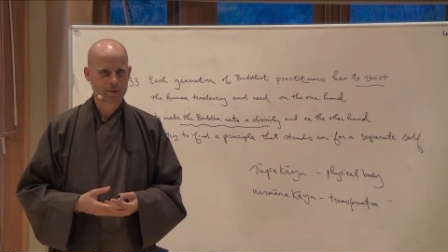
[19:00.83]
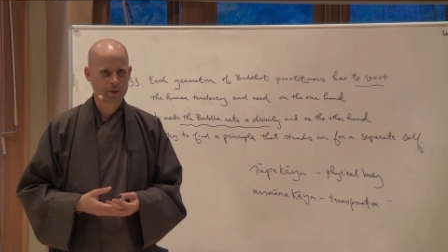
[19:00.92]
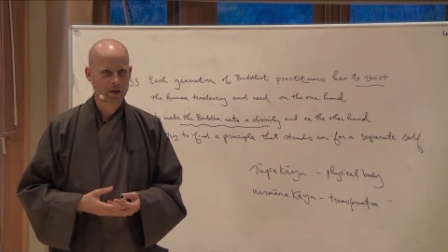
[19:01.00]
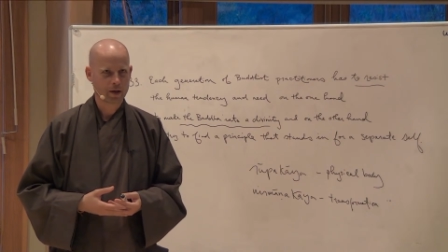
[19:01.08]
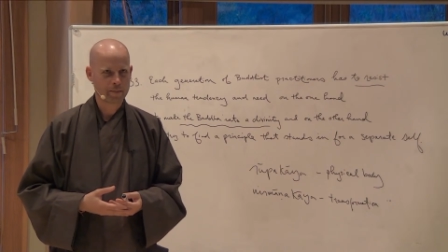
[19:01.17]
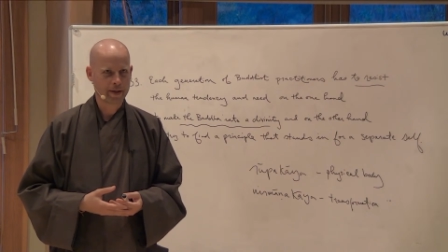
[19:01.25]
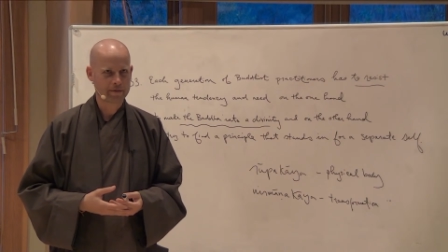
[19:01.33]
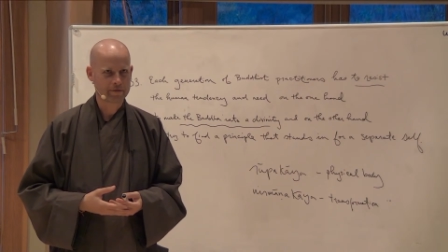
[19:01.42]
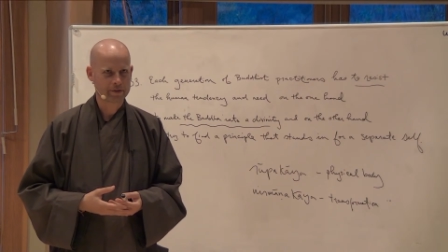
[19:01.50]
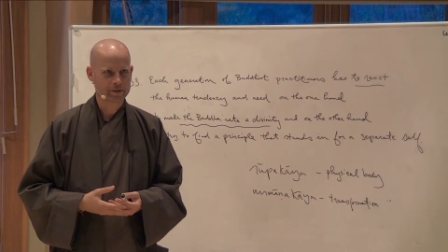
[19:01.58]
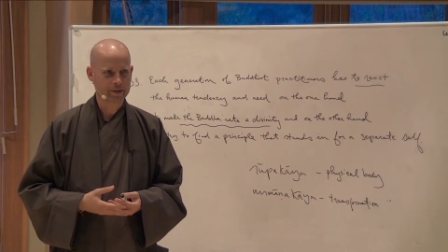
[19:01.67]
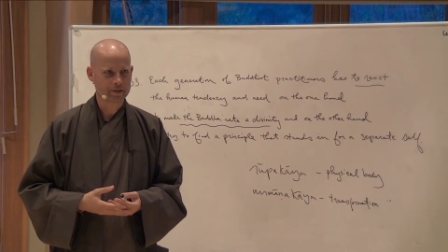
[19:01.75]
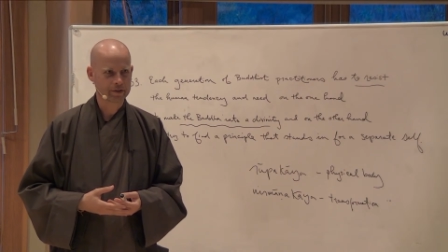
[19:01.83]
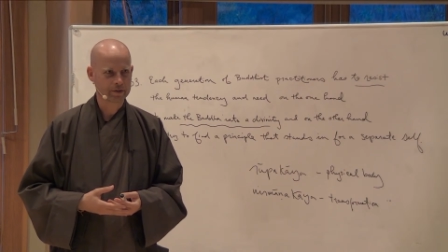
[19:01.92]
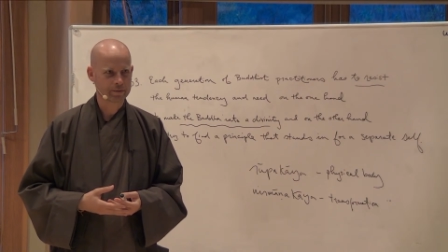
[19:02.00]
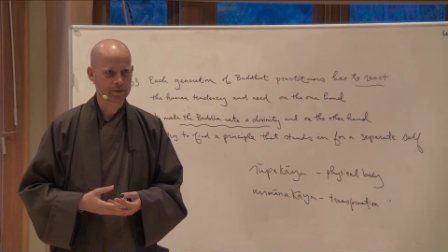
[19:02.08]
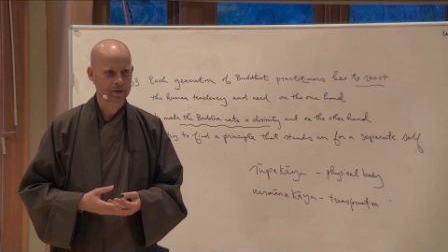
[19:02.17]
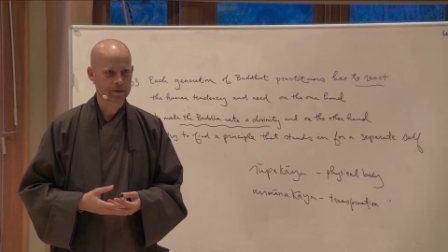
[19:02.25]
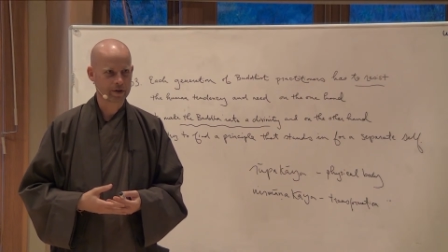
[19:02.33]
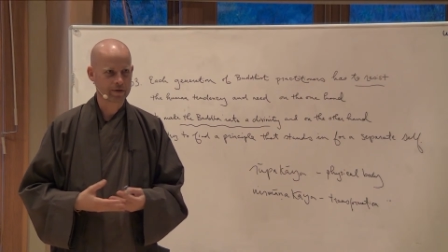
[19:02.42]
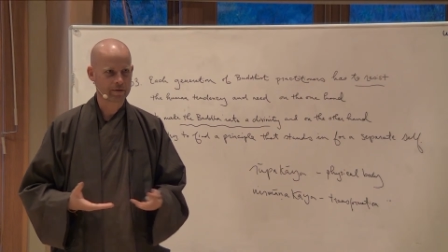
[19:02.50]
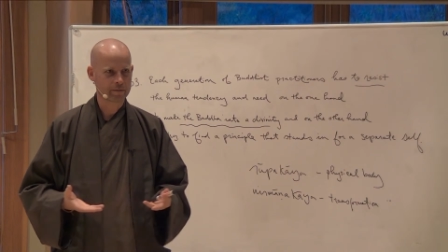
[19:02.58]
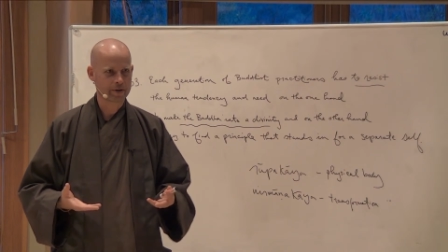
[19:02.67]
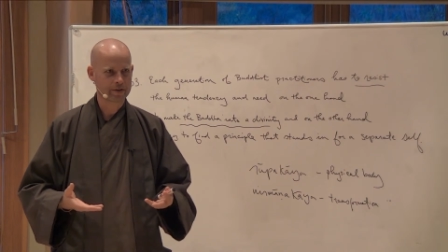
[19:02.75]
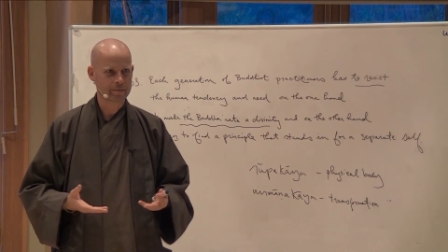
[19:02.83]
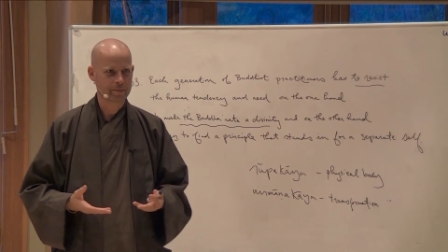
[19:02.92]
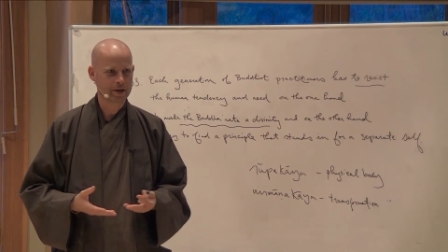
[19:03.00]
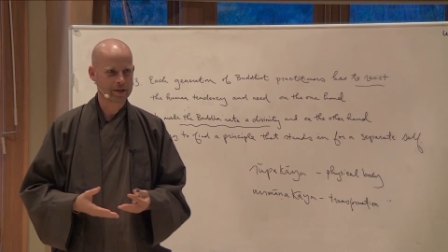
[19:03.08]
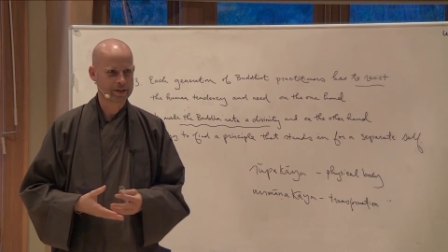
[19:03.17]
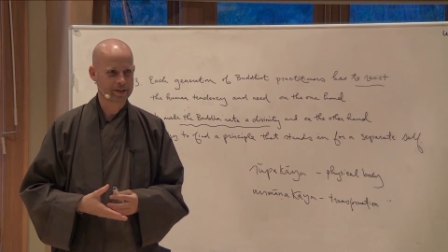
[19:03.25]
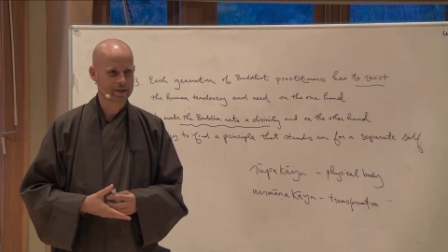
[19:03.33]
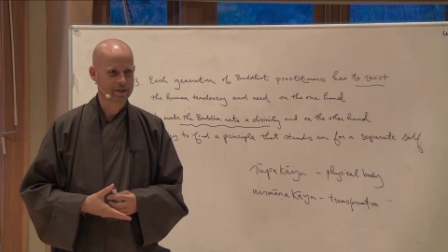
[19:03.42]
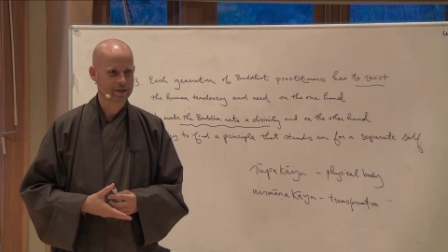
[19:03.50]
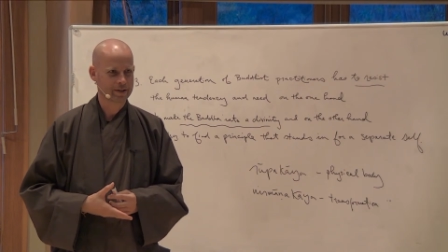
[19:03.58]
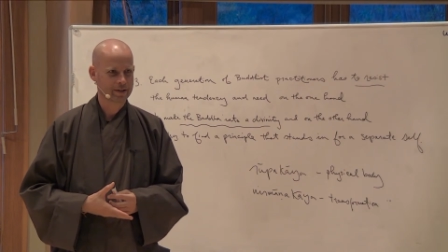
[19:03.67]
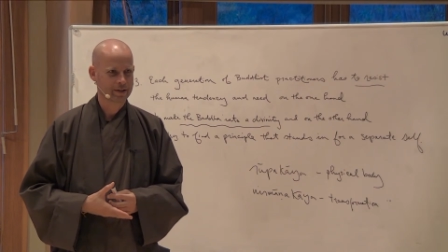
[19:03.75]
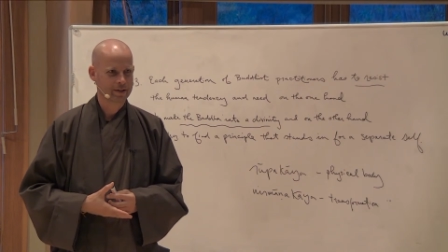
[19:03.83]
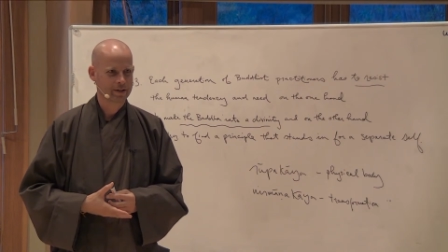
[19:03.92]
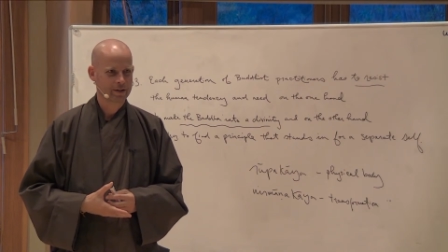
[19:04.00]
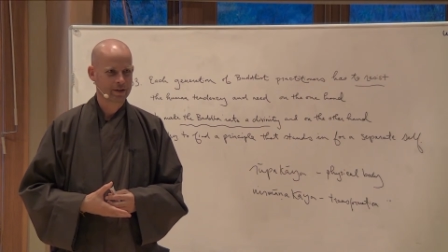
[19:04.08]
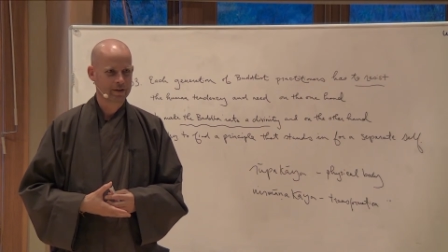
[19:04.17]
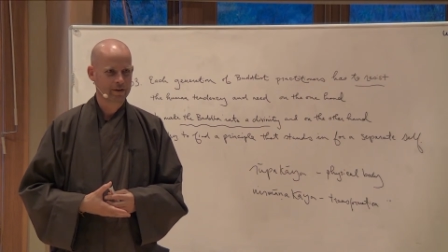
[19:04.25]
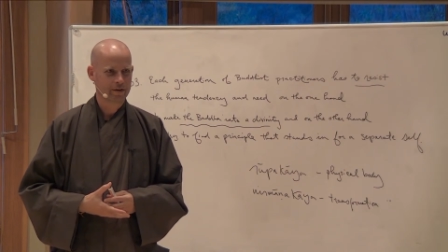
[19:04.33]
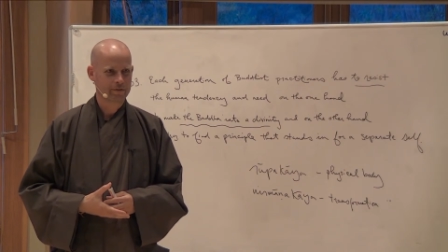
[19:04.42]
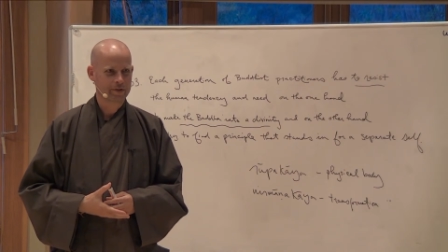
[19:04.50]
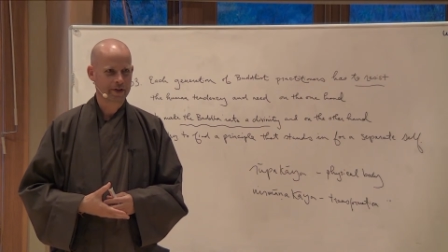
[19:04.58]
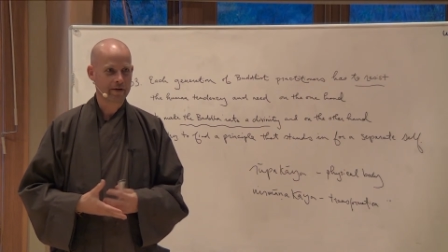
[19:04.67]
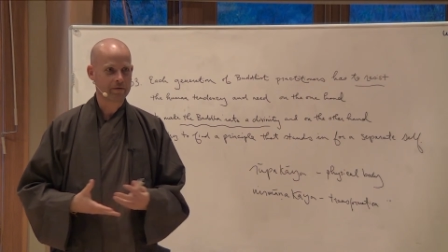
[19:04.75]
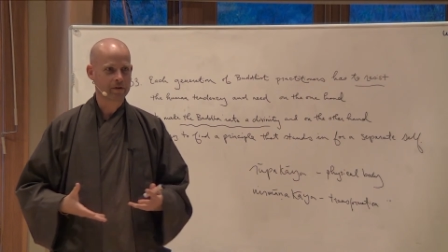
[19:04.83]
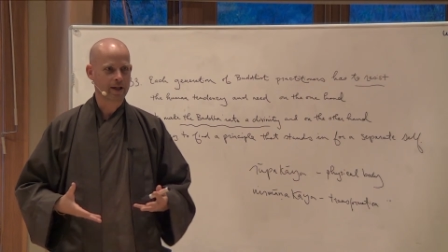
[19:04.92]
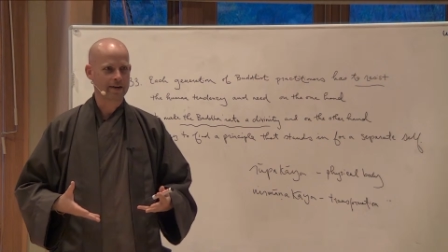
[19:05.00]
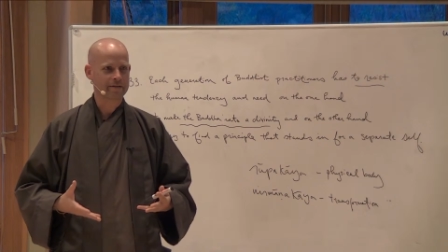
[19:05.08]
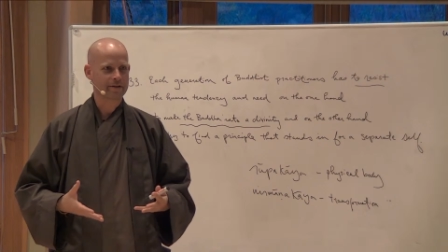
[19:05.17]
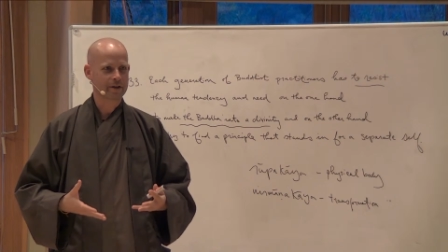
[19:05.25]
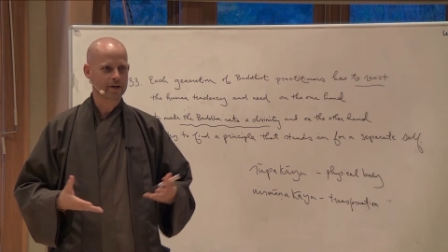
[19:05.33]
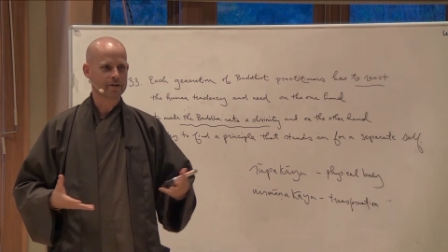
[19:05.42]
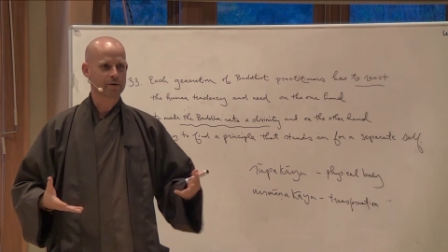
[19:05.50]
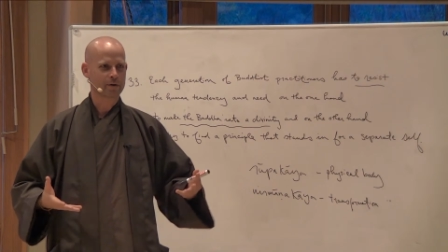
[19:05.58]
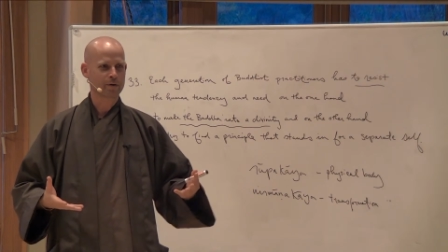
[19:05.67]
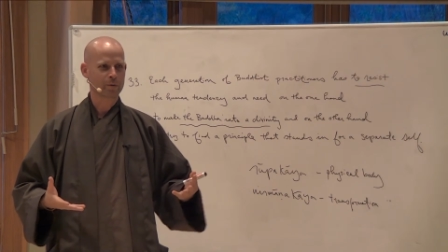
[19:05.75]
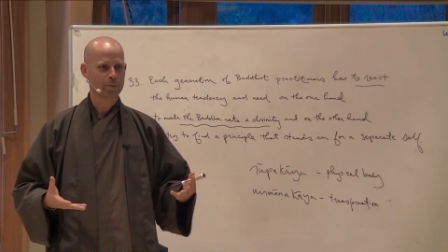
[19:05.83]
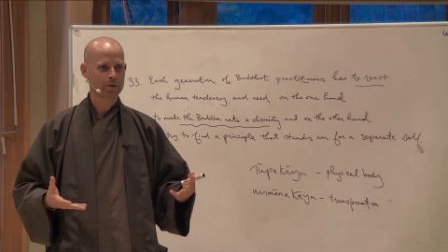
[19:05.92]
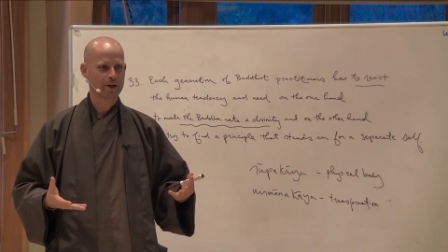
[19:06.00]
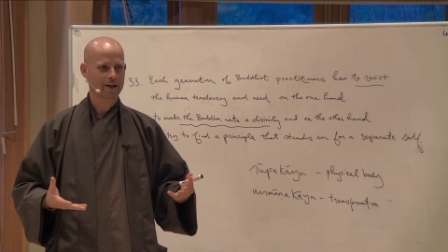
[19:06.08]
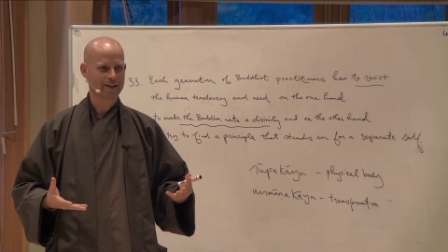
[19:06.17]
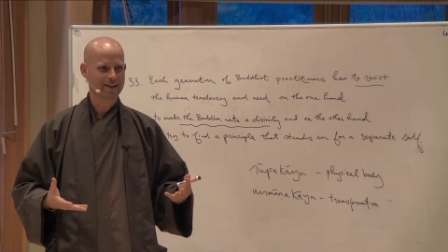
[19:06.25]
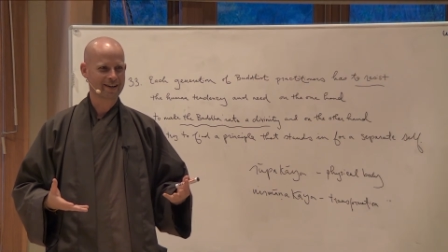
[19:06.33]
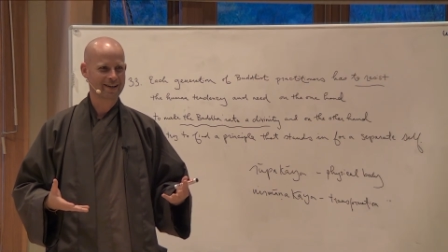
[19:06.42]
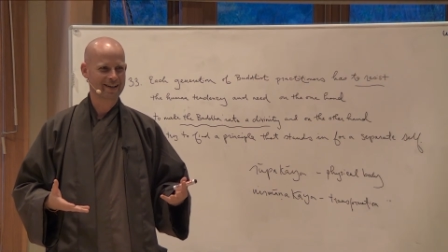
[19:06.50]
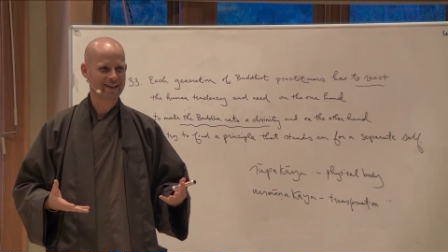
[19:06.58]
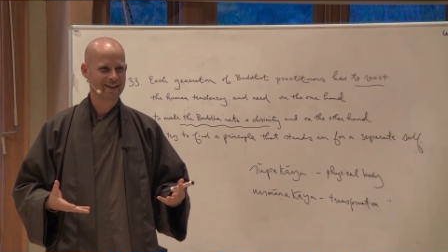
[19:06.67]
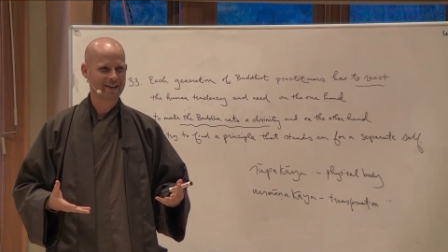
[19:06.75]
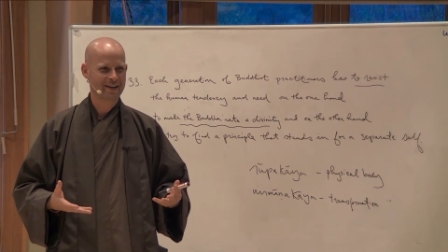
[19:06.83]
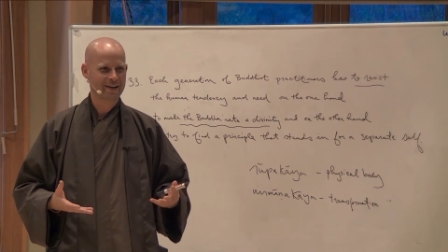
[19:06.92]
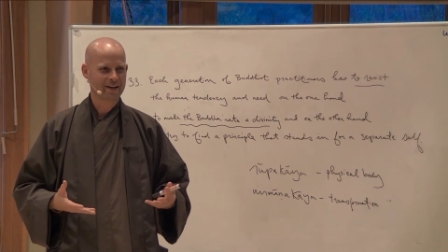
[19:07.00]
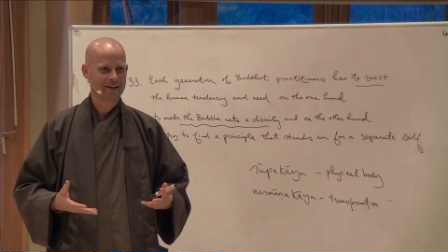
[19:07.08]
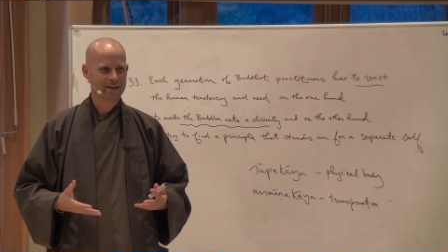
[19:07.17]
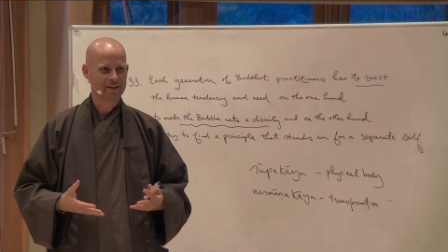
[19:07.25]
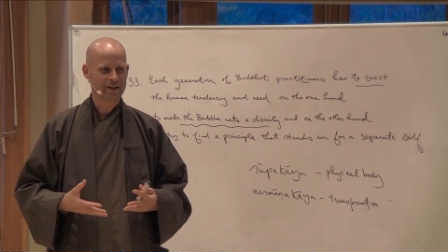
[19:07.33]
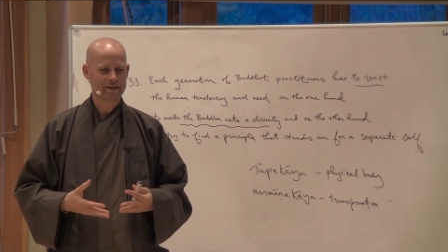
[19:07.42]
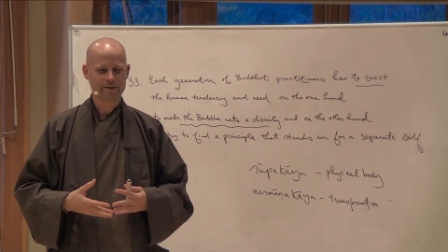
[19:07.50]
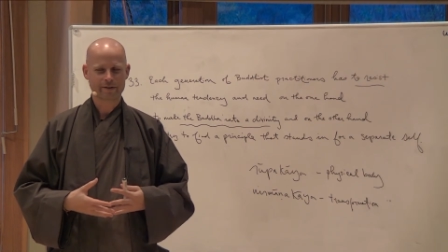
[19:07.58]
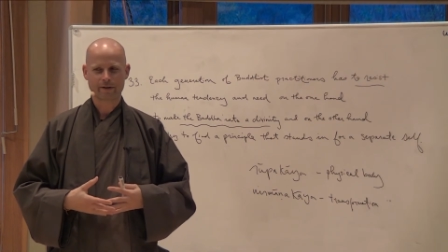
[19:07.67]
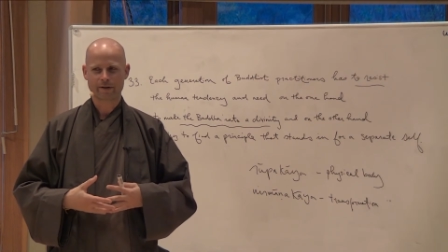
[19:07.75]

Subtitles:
a manifestation, a transformation body of the everlasting, eternal Buddha that is